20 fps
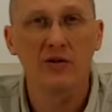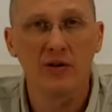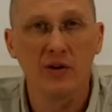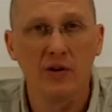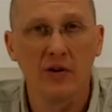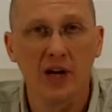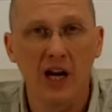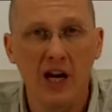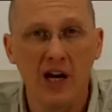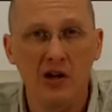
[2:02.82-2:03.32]
those
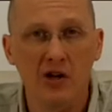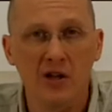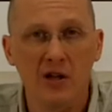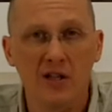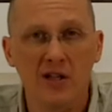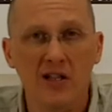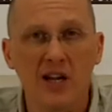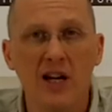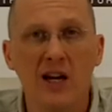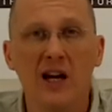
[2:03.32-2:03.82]

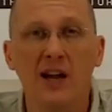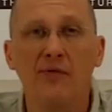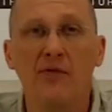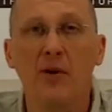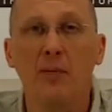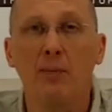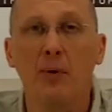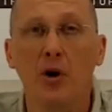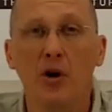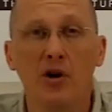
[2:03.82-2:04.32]
locations
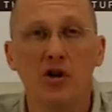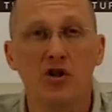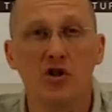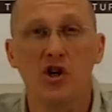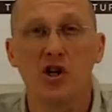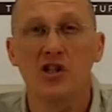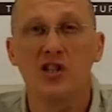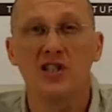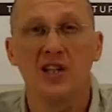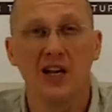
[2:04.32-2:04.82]
if the bird is
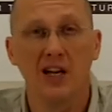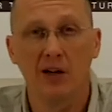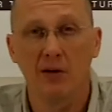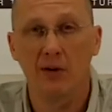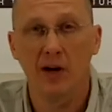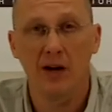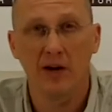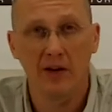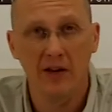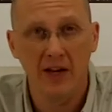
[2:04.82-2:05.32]
just sitting
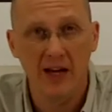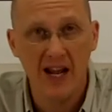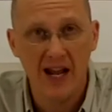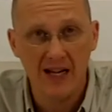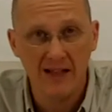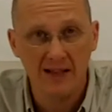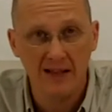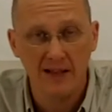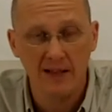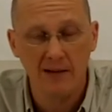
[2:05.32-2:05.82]
around on the
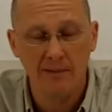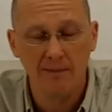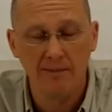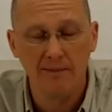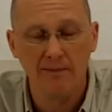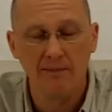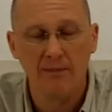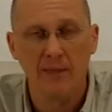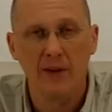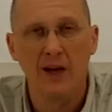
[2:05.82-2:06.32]
nest.
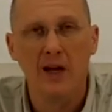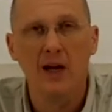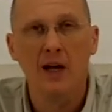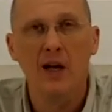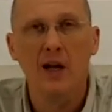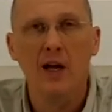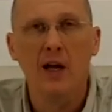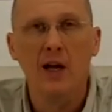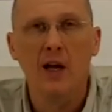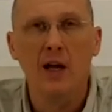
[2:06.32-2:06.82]

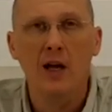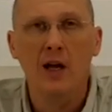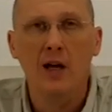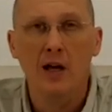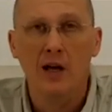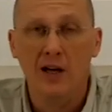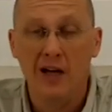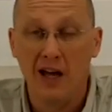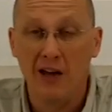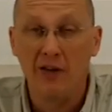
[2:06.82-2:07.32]

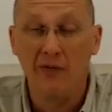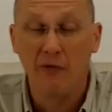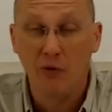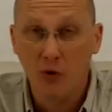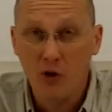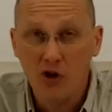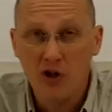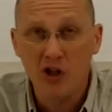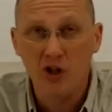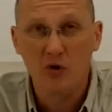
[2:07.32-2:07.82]
Now the
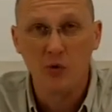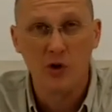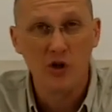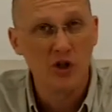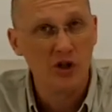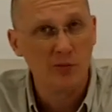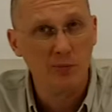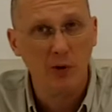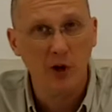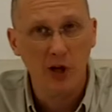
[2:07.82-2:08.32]
foraging
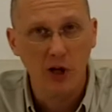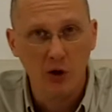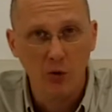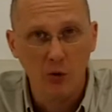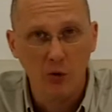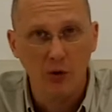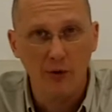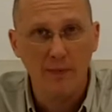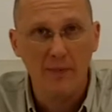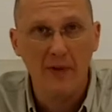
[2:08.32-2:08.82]
switch is pretty
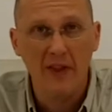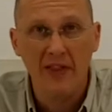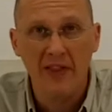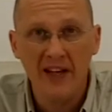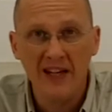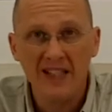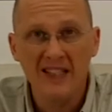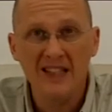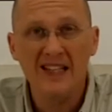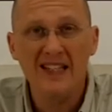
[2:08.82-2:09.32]
cool.
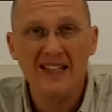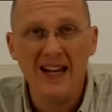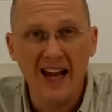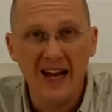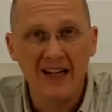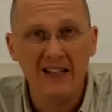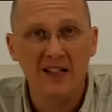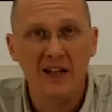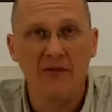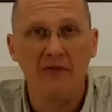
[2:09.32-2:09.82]
This
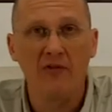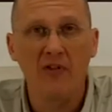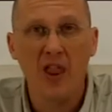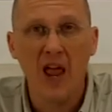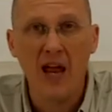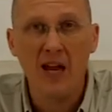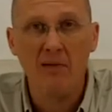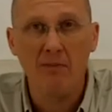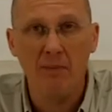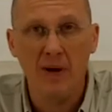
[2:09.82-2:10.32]
detects the
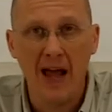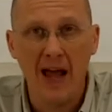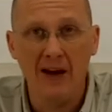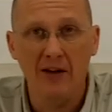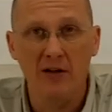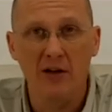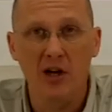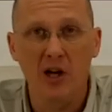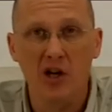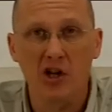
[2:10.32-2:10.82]
flight
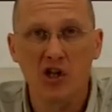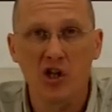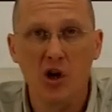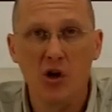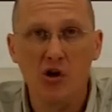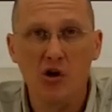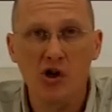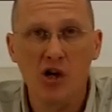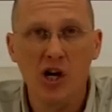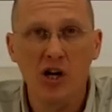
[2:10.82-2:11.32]
pattern
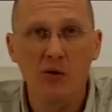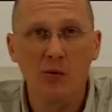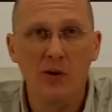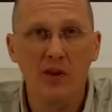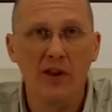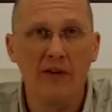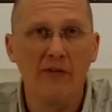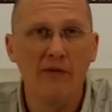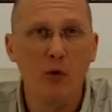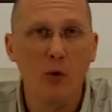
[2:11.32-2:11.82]
associated
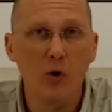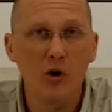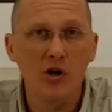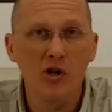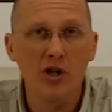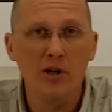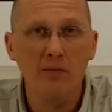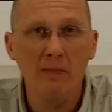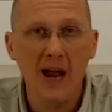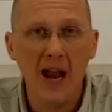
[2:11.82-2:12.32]
with the
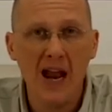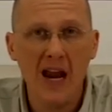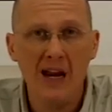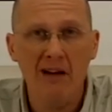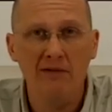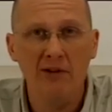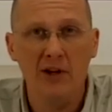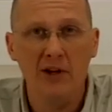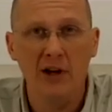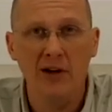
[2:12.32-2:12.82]
foraging
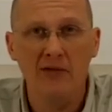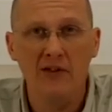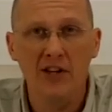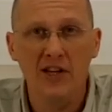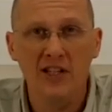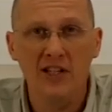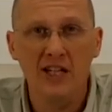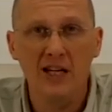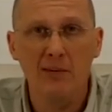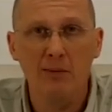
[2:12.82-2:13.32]
behavior of
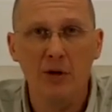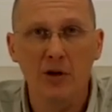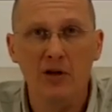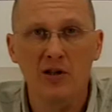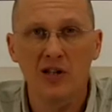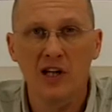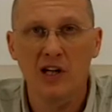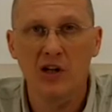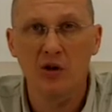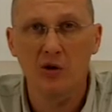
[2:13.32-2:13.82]
the
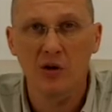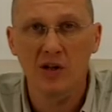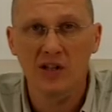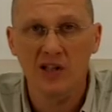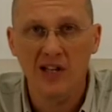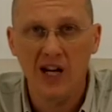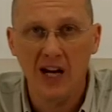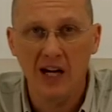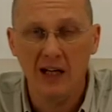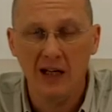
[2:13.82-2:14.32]
seabirds in your
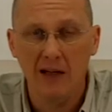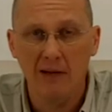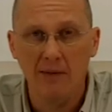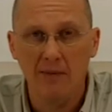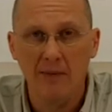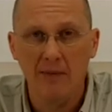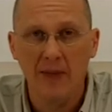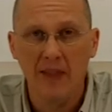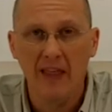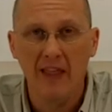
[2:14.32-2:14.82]
study.
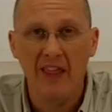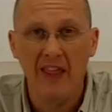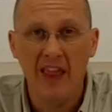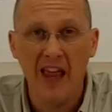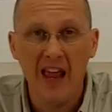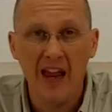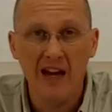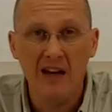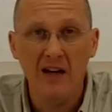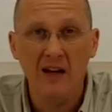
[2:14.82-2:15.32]

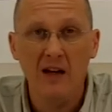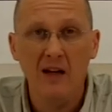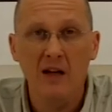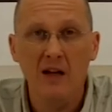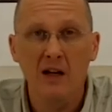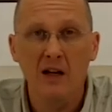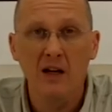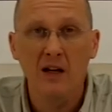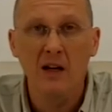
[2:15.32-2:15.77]
Then,